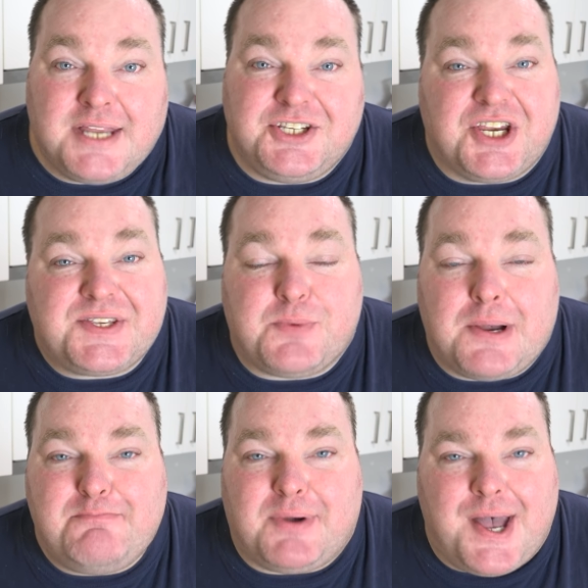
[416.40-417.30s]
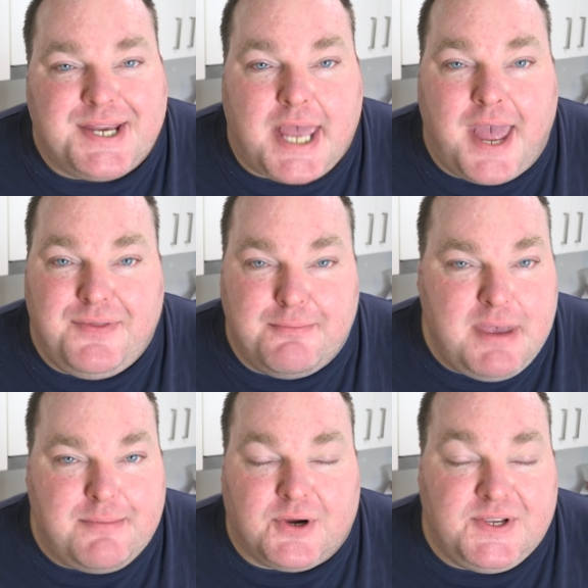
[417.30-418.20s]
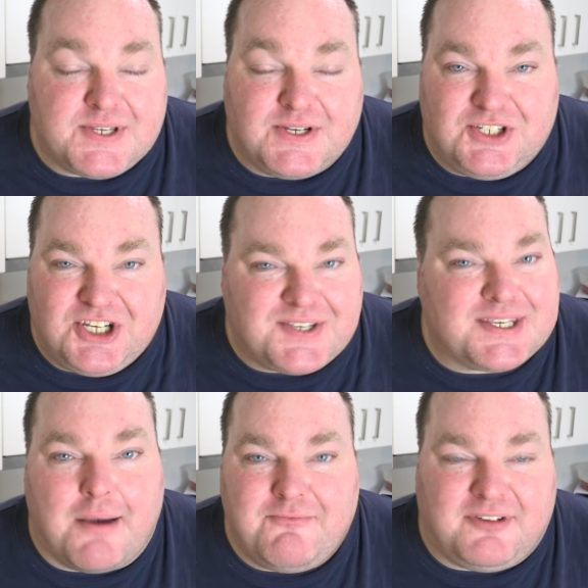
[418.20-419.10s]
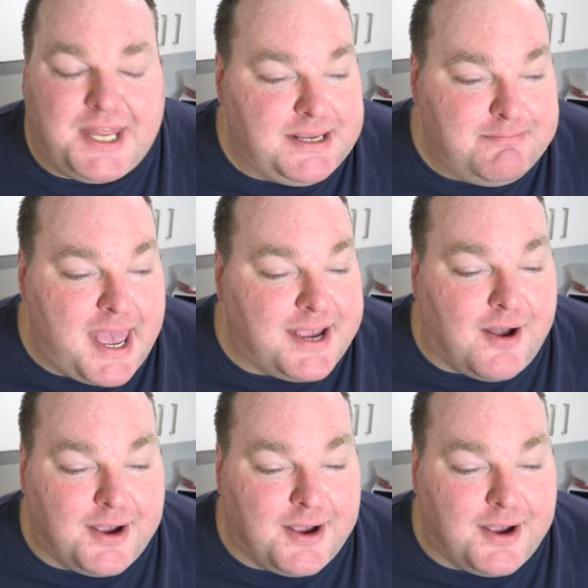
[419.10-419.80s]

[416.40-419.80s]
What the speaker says: Just one bite and the memories just come flooding back.